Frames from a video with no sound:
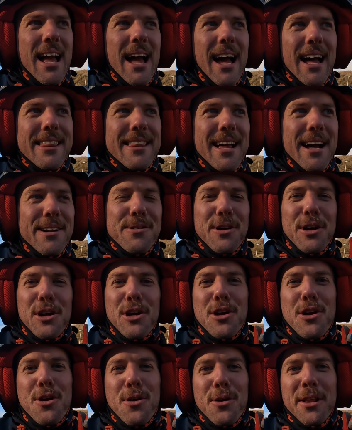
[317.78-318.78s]
and then we're
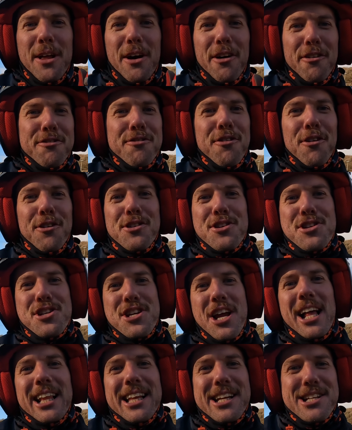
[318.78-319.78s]
gonna do a little fun
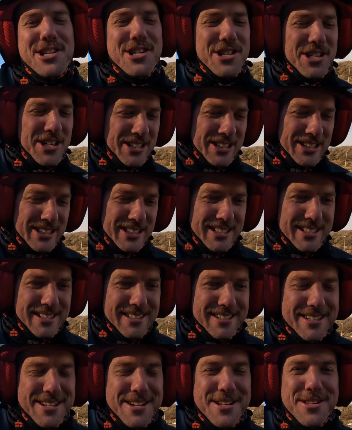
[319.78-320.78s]
challenge
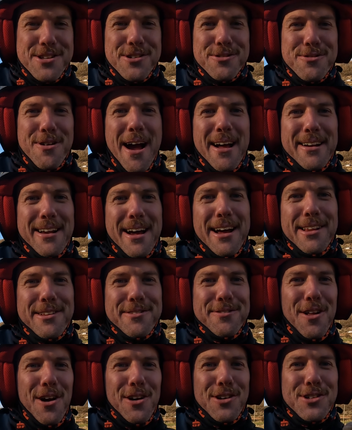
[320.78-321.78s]
to round out the
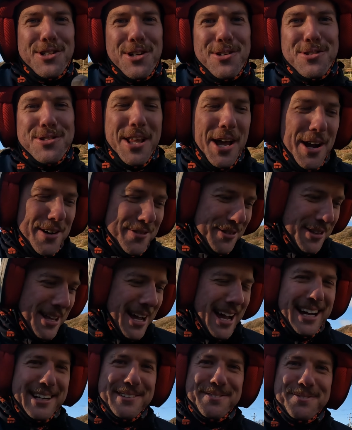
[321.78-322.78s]
vlog, so stay on for
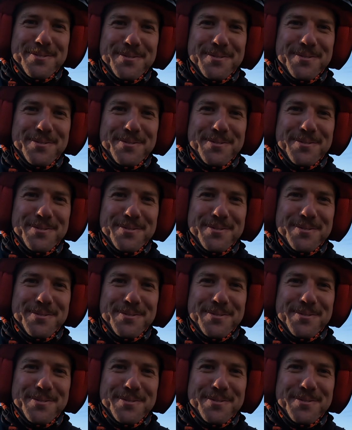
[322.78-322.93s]
that.